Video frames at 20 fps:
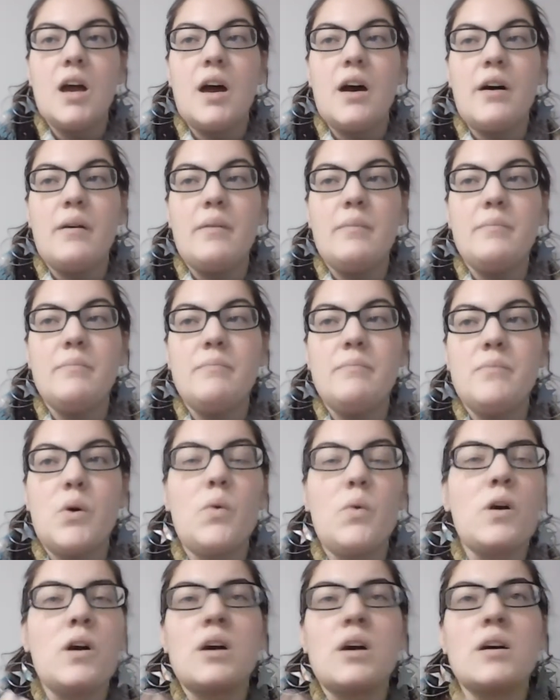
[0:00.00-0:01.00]
Um,
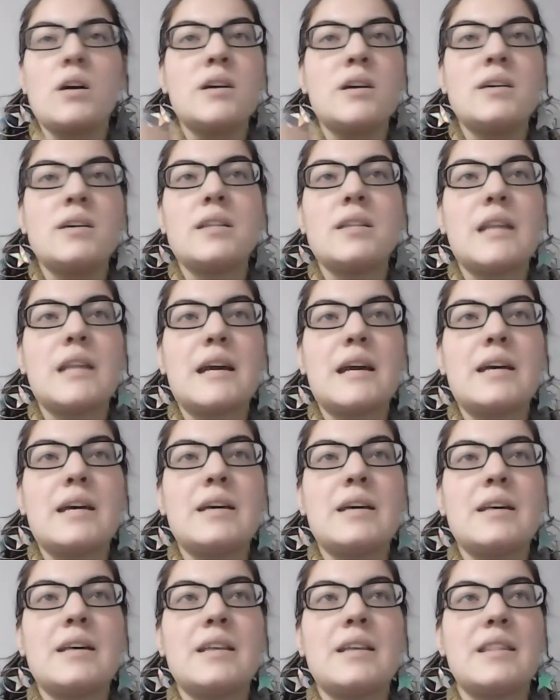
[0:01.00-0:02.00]
or like
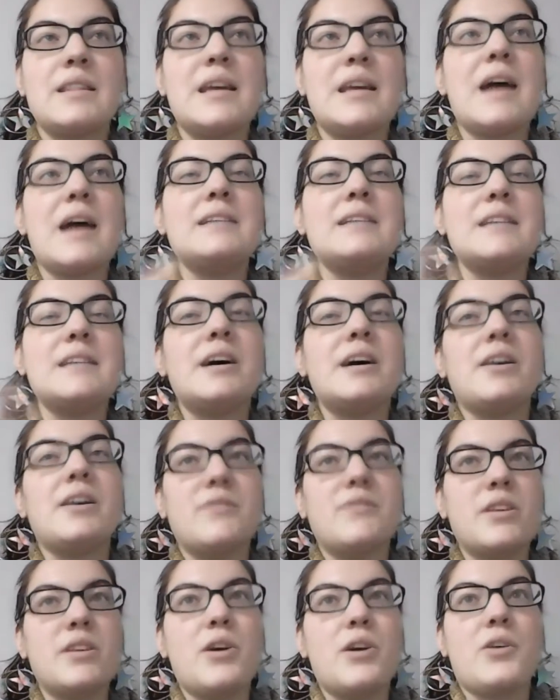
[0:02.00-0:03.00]
the idea
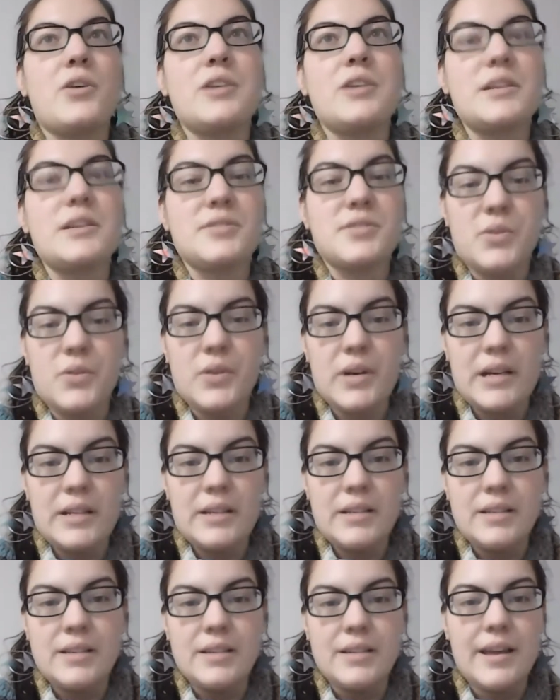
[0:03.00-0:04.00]
of the yarn is
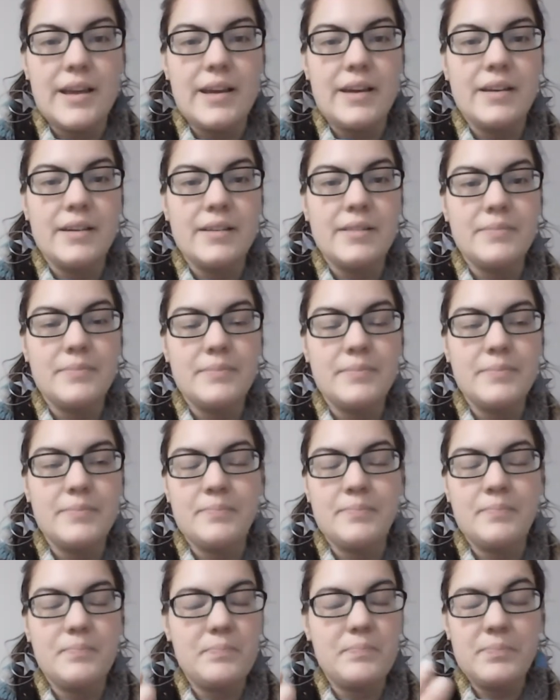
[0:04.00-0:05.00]
green. Like,
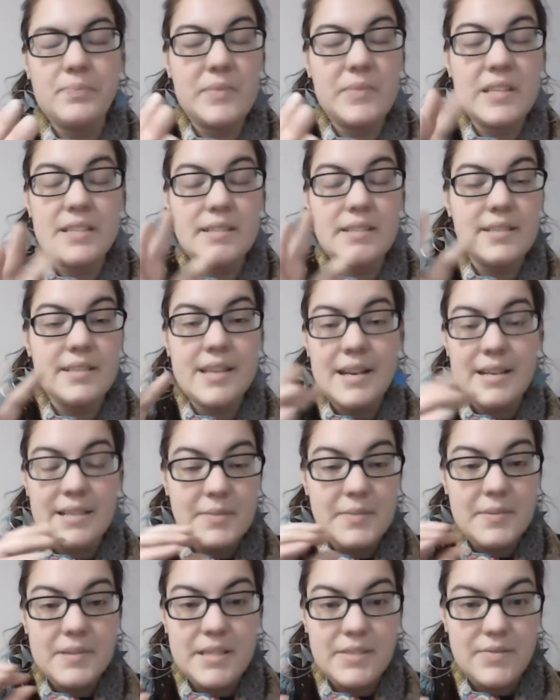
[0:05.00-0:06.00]
this is not a
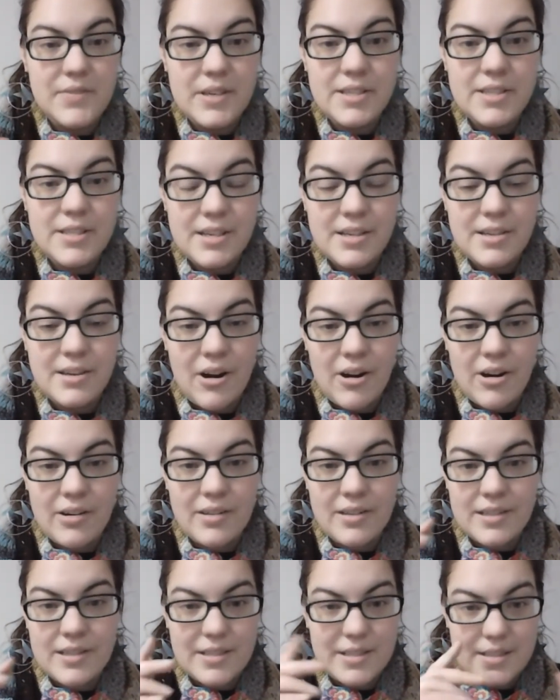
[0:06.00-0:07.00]
specific
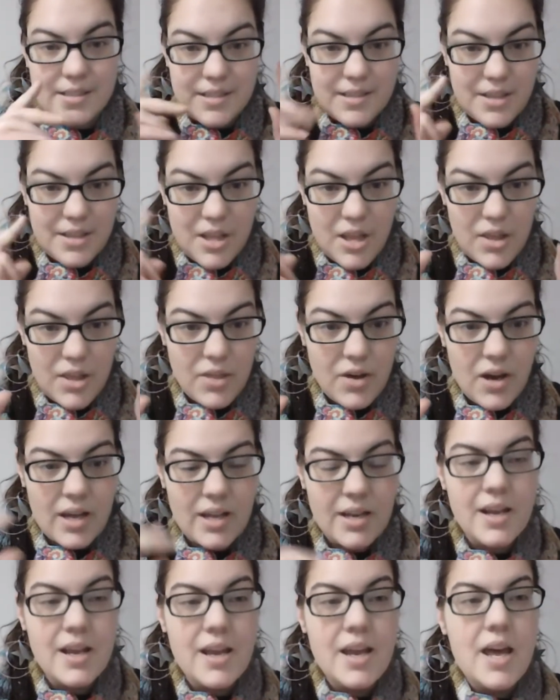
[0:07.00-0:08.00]
yarn, this is a, a
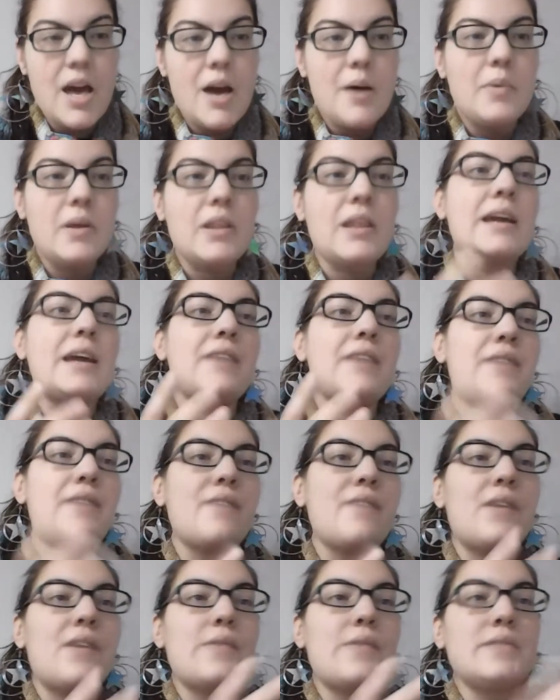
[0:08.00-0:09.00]
thought. But like if I
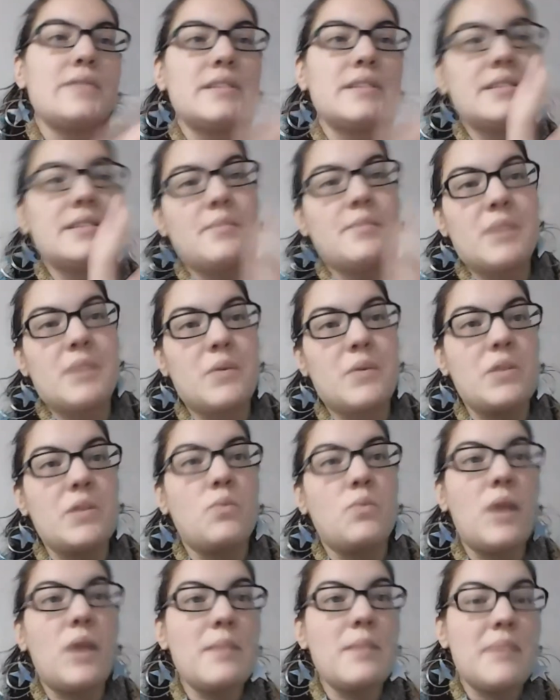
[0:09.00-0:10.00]
found something with
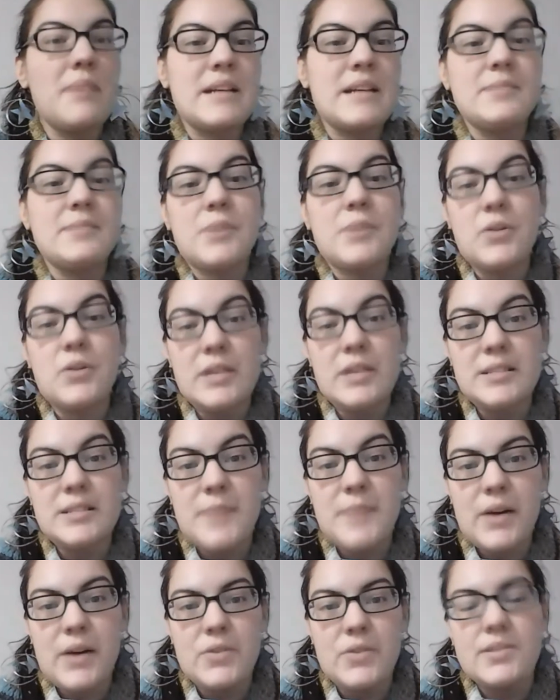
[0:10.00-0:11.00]
a white base but green
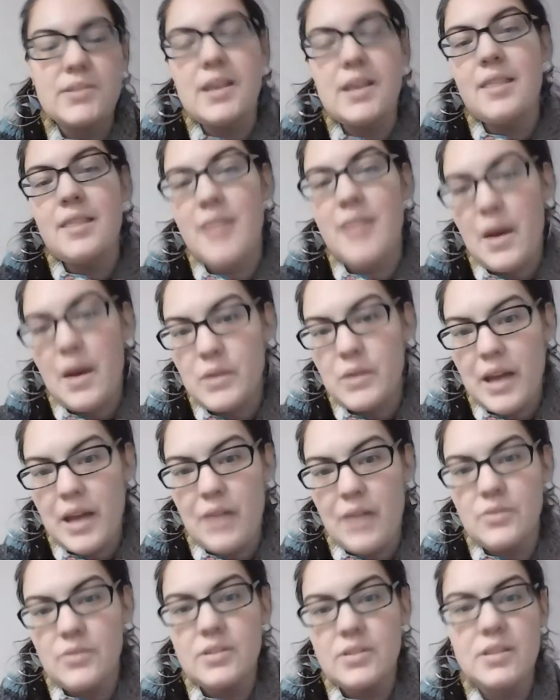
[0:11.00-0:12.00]
speckles, that would
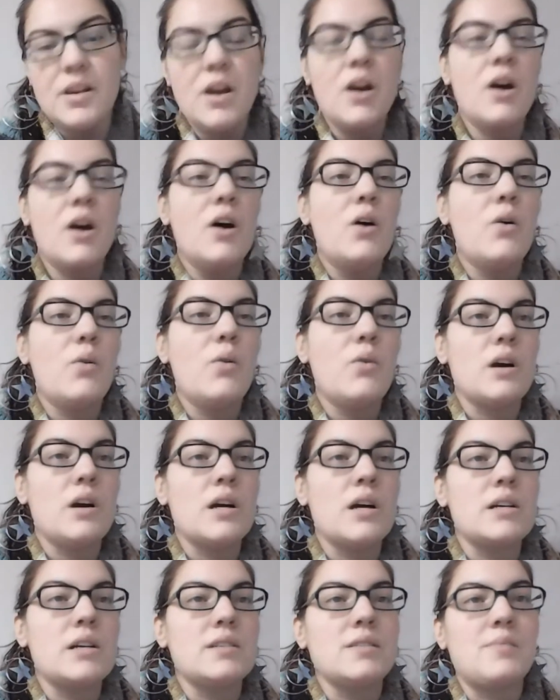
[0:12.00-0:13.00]
count.
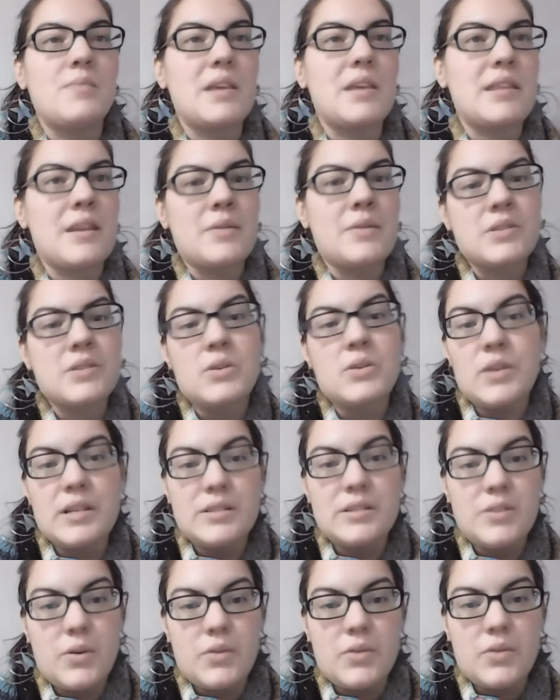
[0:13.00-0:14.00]
Or something that was a
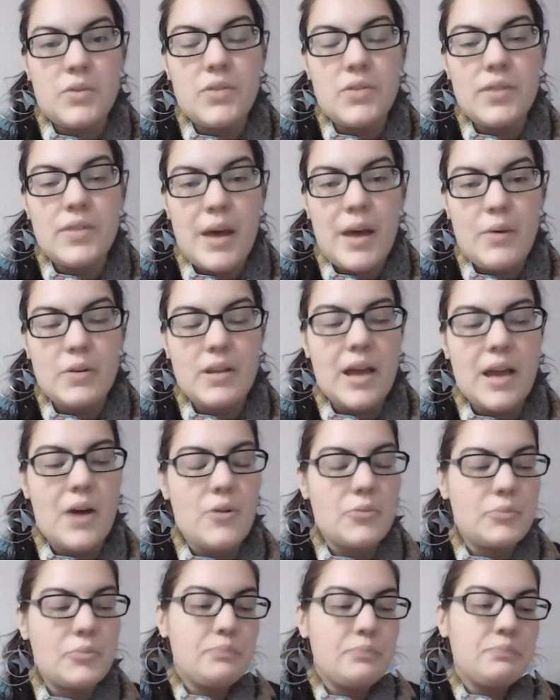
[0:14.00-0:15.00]
green tonal, that would
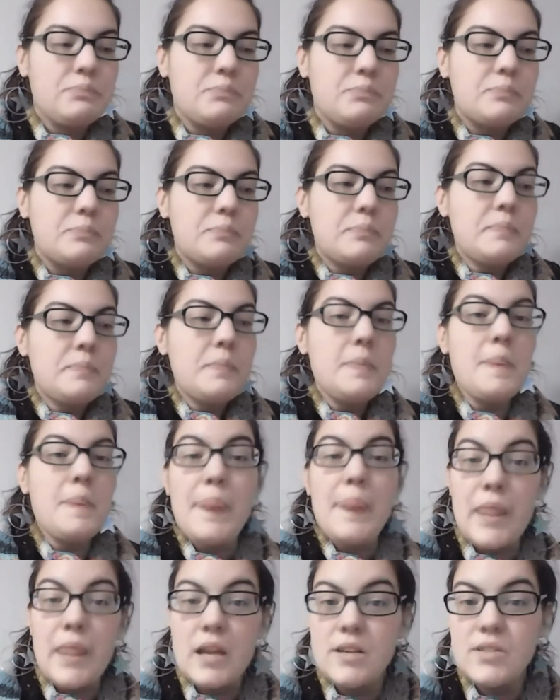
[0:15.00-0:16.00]
count.
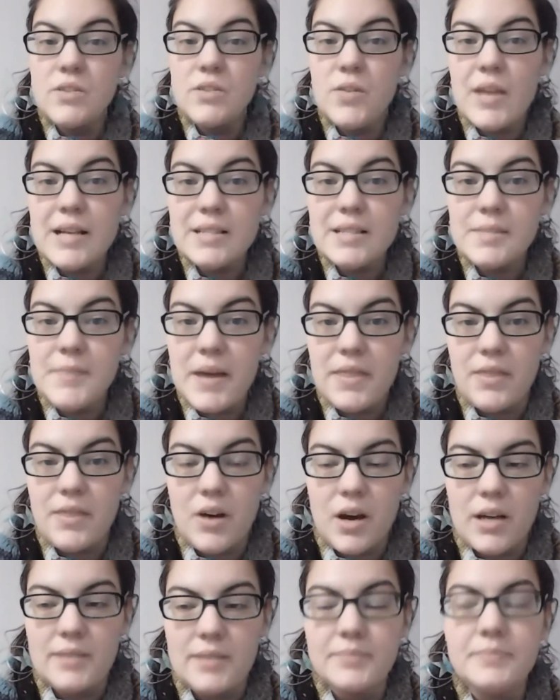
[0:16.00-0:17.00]
So that's my
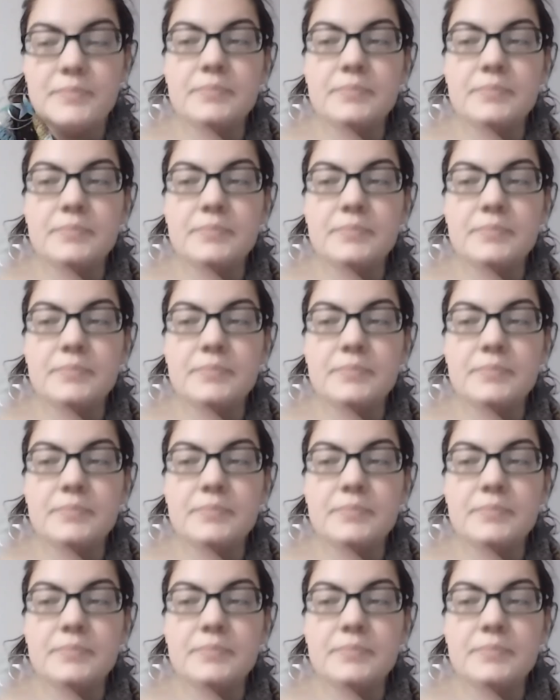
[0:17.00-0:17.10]
thought.